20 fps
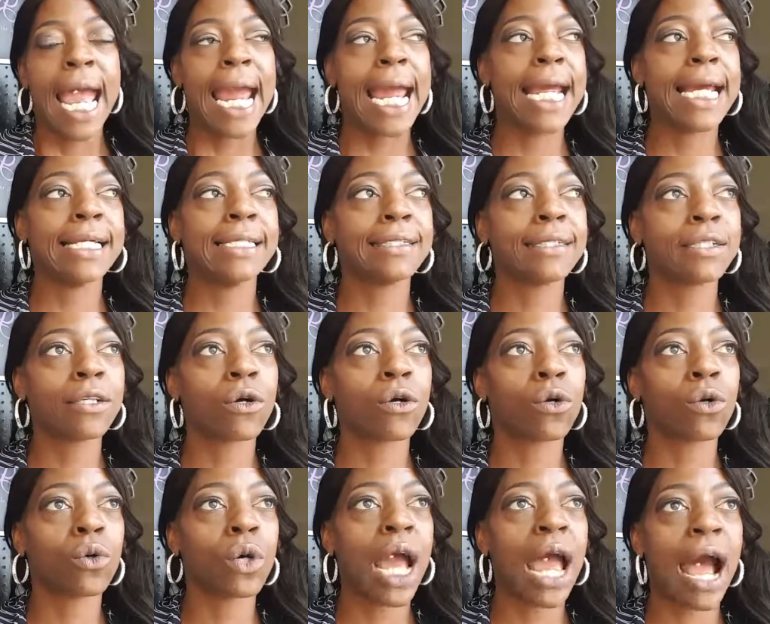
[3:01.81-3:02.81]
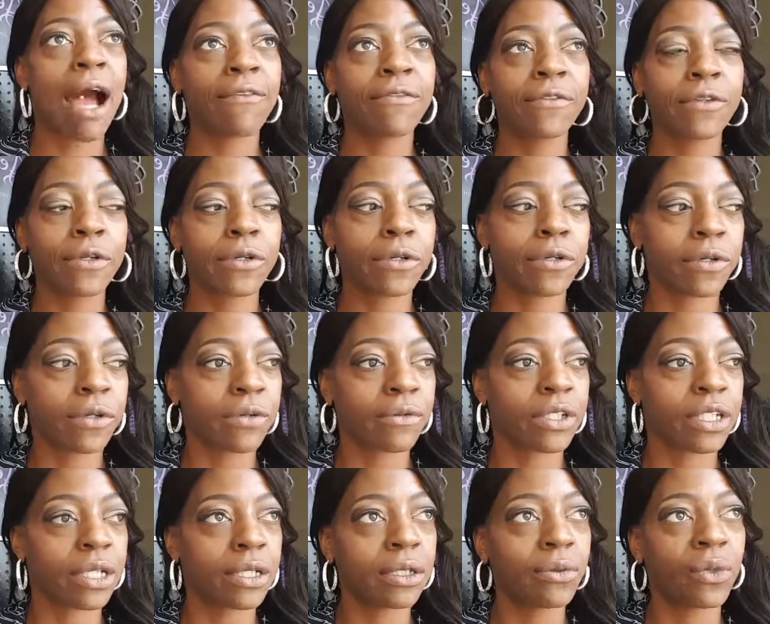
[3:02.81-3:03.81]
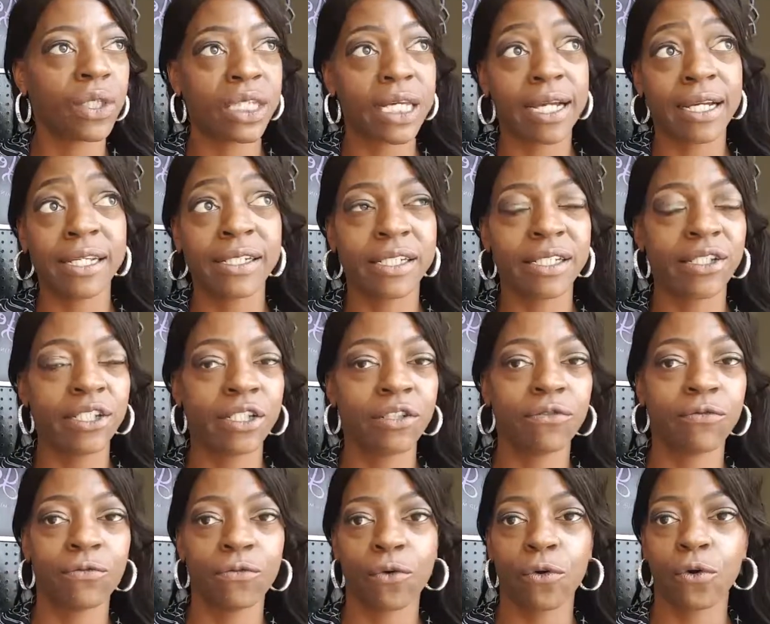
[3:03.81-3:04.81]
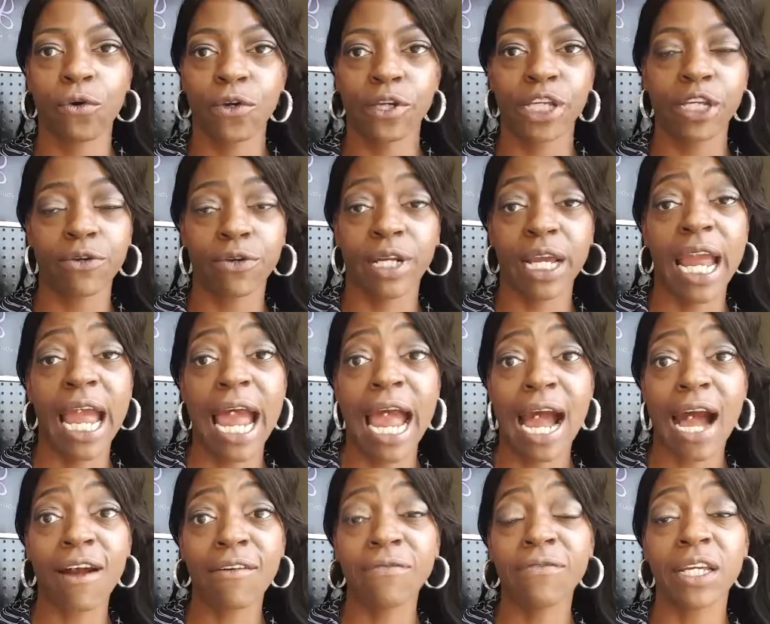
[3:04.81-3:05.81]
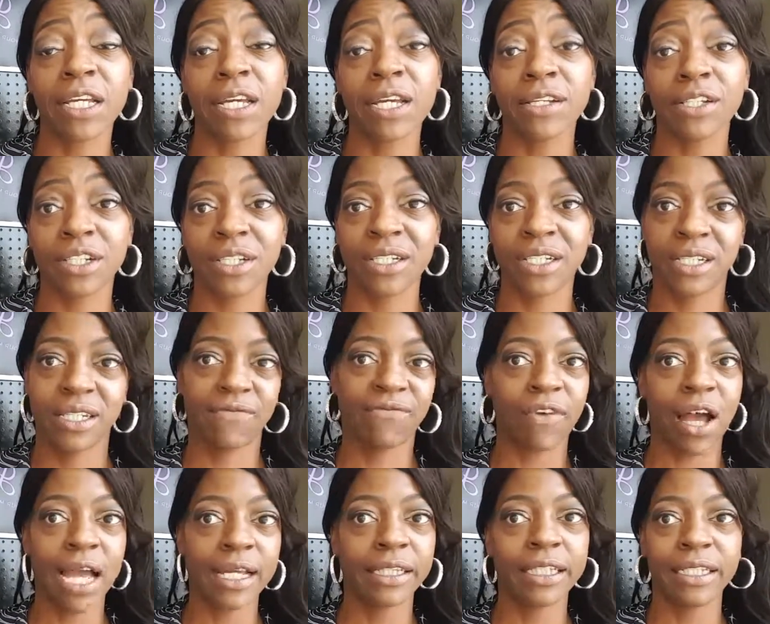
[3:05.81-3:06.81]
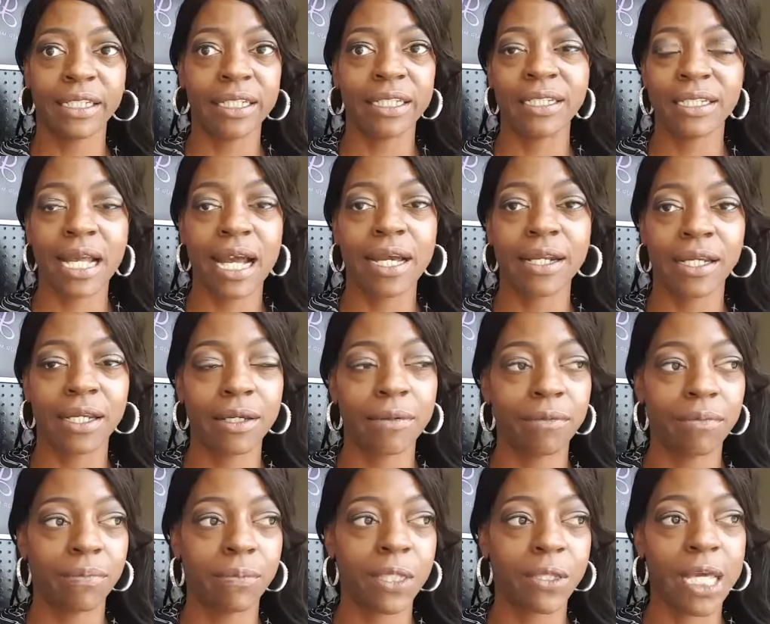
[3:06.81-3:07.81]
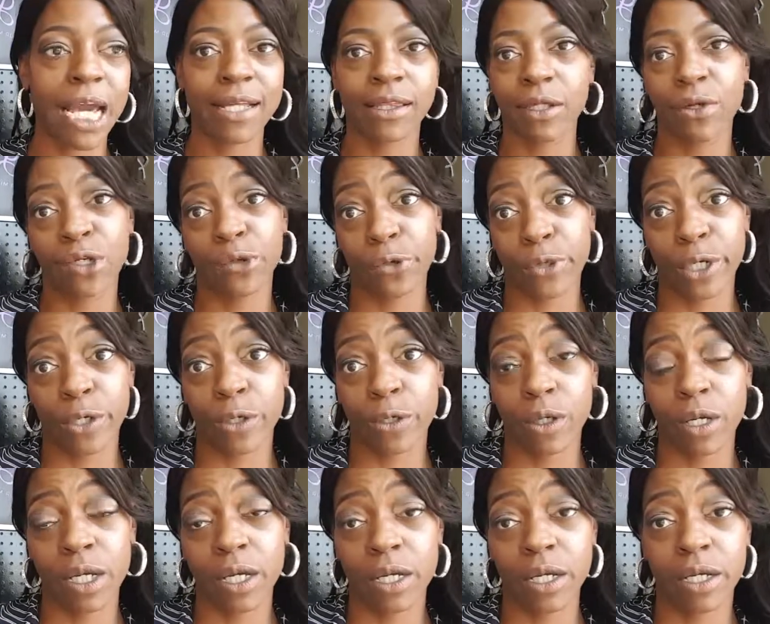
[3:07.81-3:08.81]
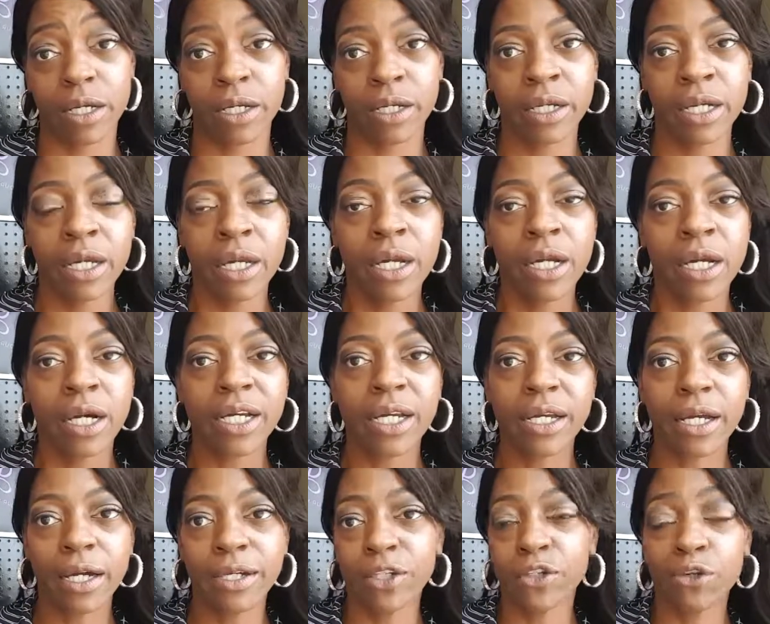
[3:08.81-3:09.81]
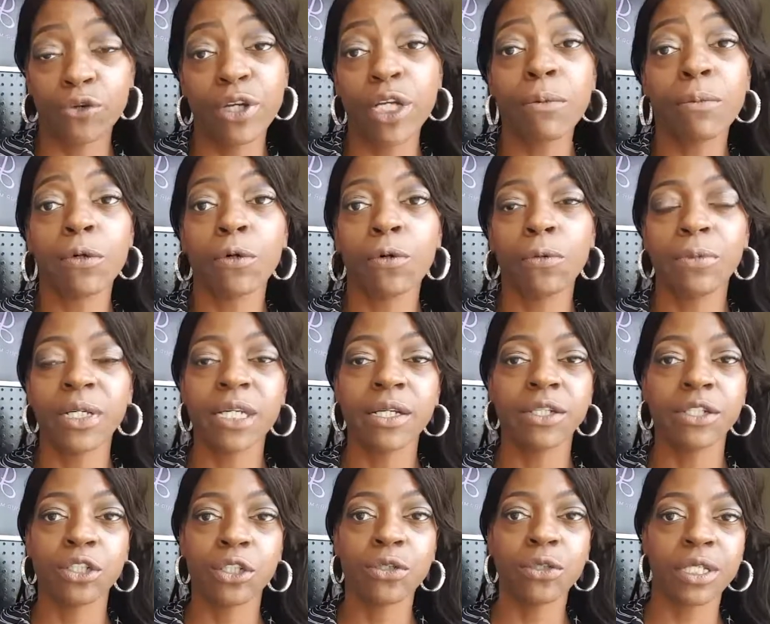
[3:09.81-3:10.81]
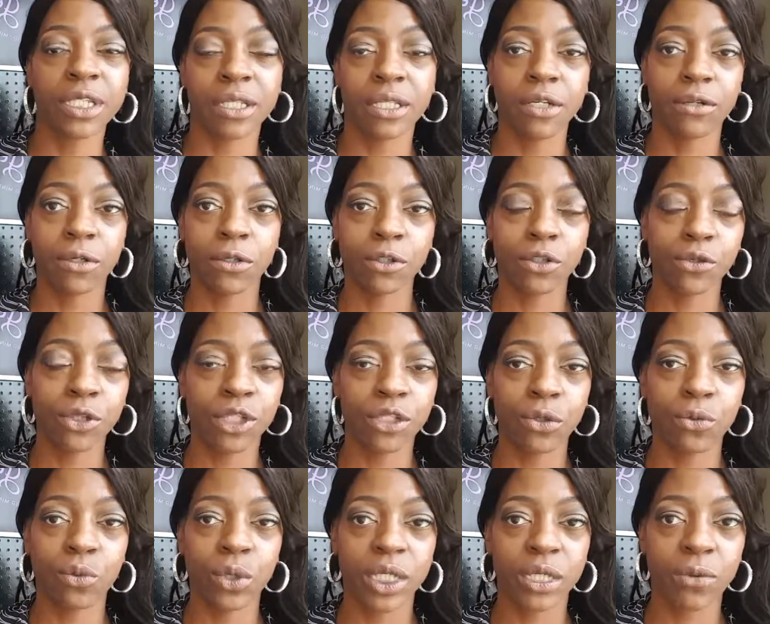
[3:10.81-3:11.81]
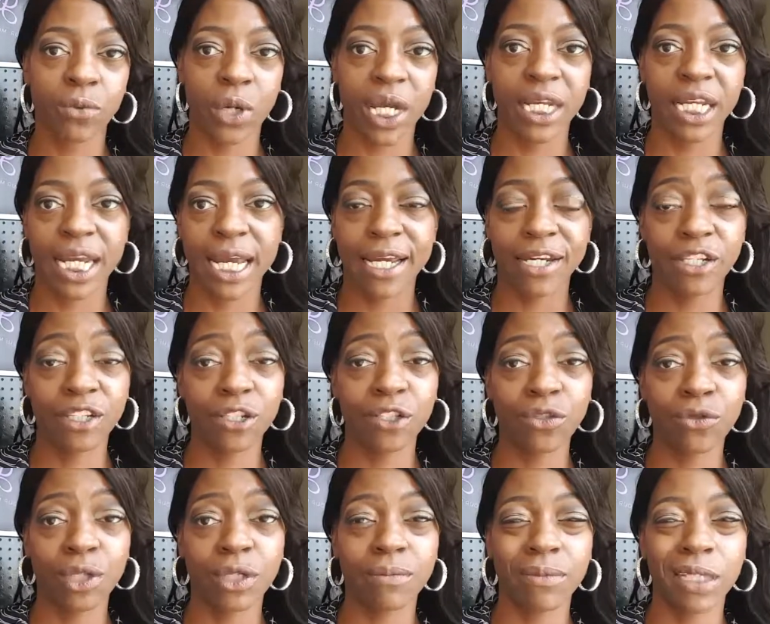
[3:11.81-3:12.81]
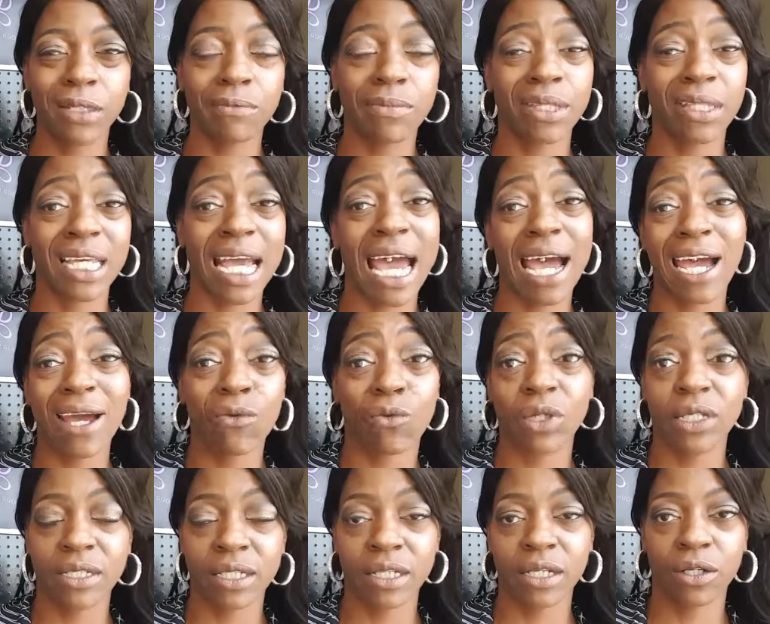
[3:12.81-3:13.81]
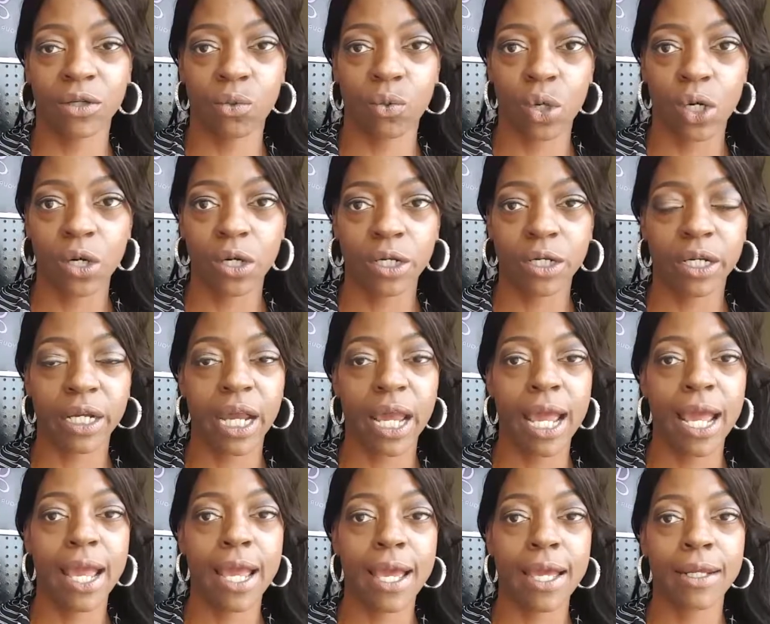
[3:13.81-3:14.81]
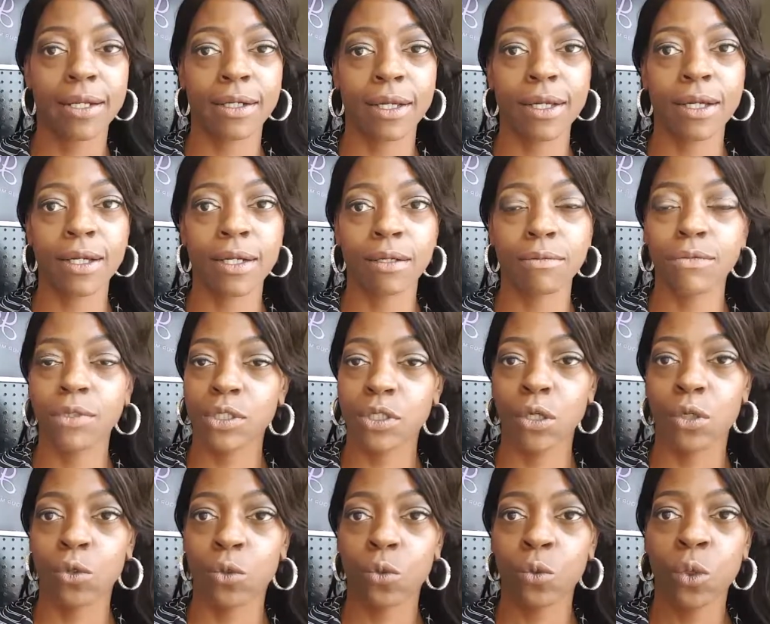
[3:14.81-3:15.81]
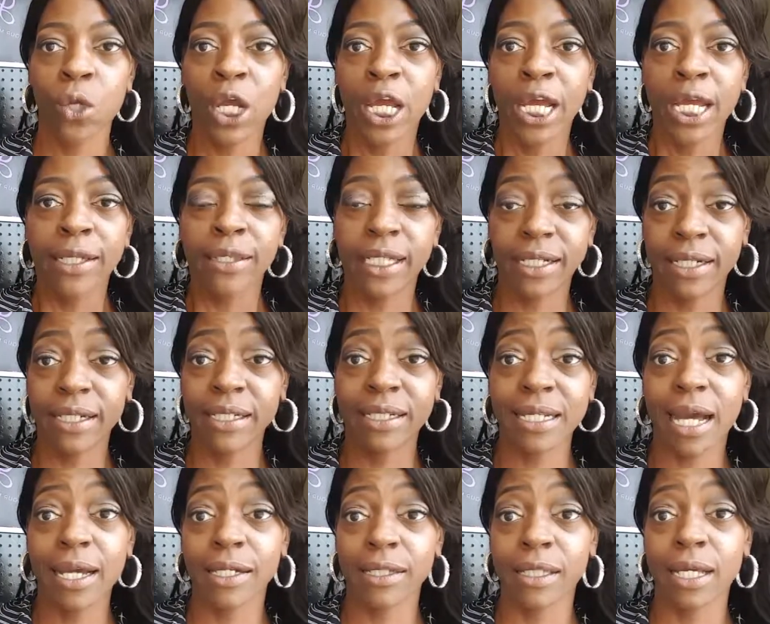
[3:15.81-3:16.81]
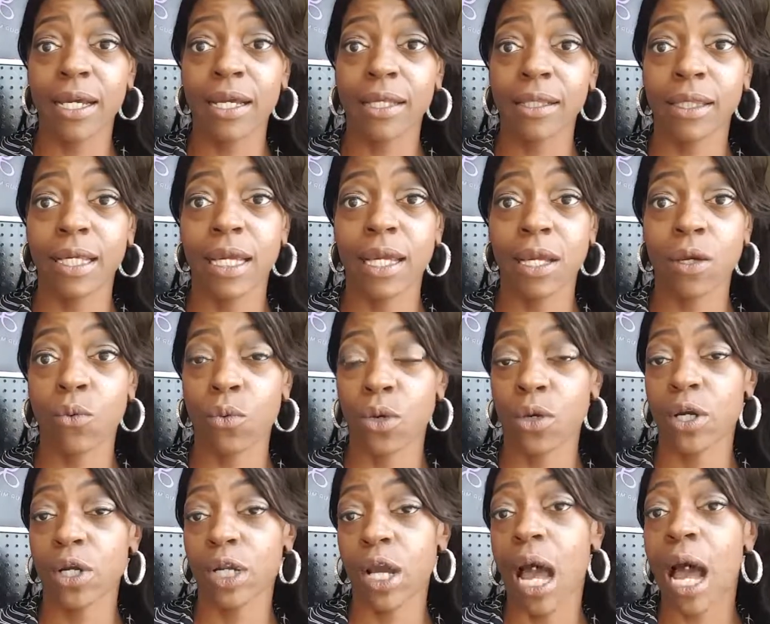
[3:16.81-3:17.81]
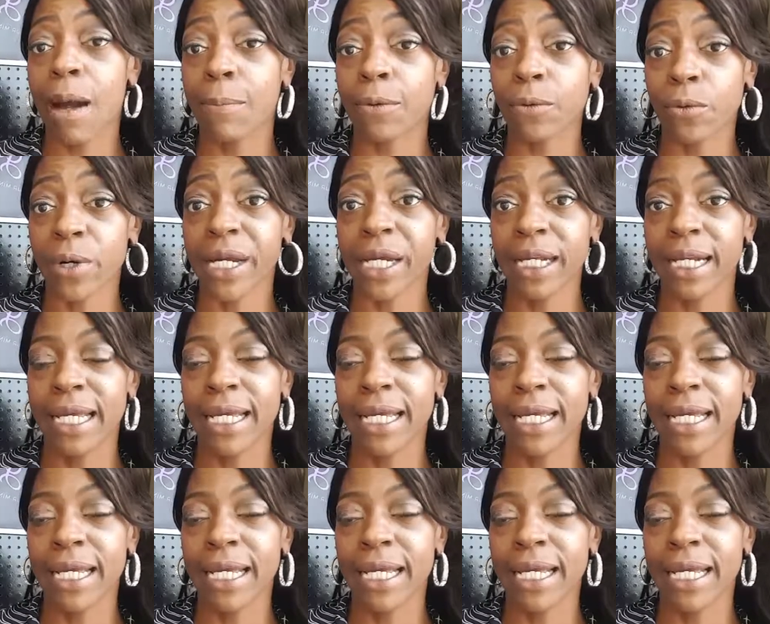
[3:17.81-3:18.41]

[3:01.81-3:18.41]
And so after dealing with that condition for a year and a half, they just finally decided that they were untreatable, because usually they'll treat you with a radiation treatment, but that wasn't going to work. And so they decided that they were going to operate.